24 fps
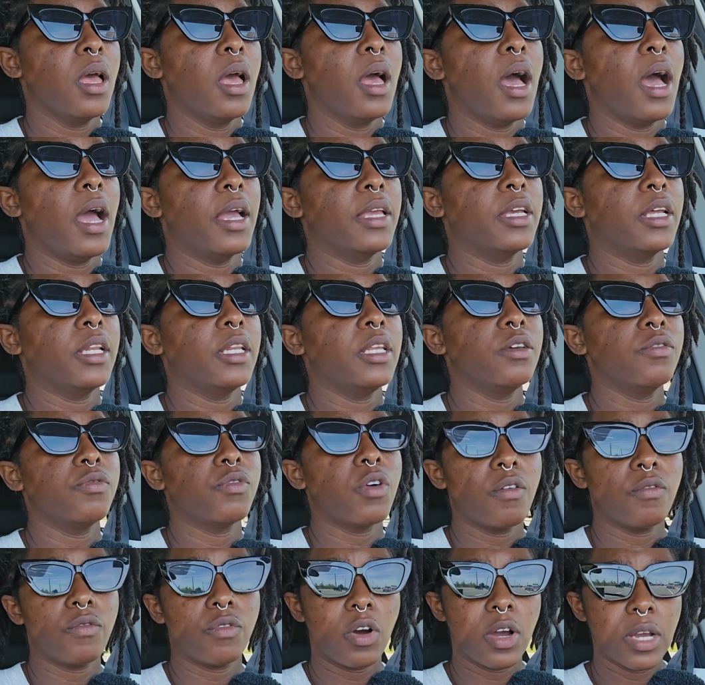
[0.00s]
and you leave
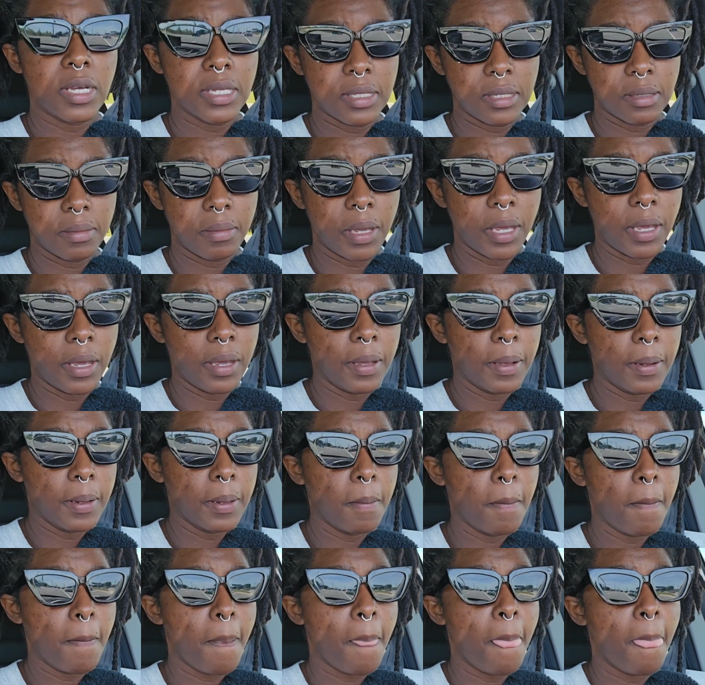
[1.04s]
one voicemail